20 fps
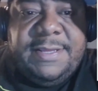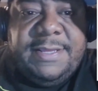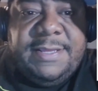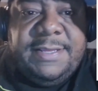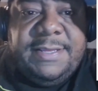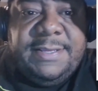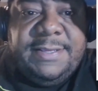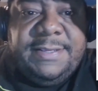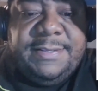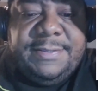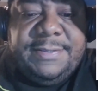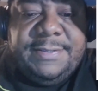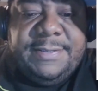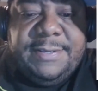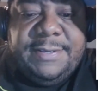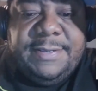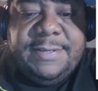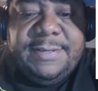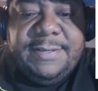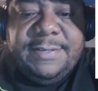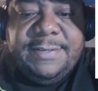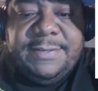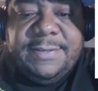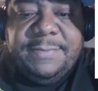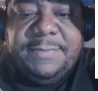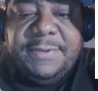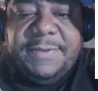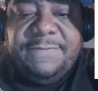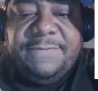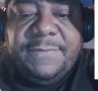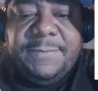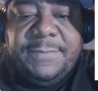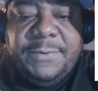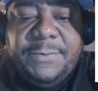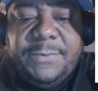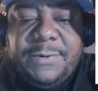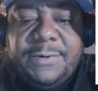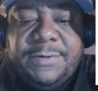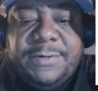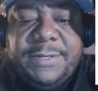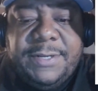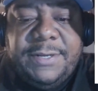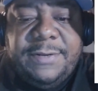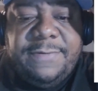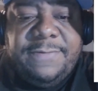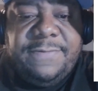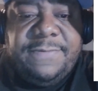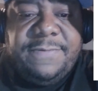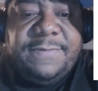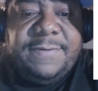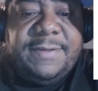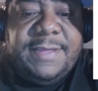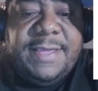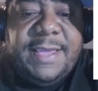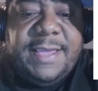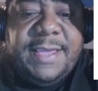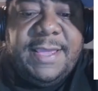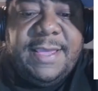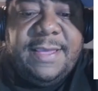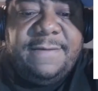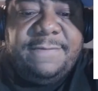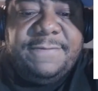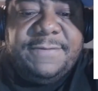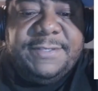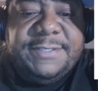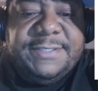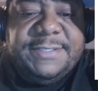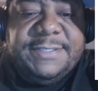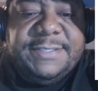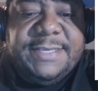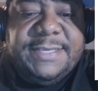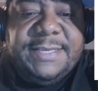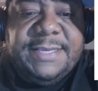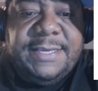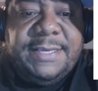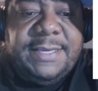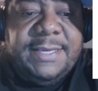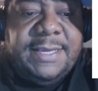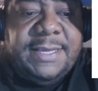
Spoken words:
is something from the world of KFC.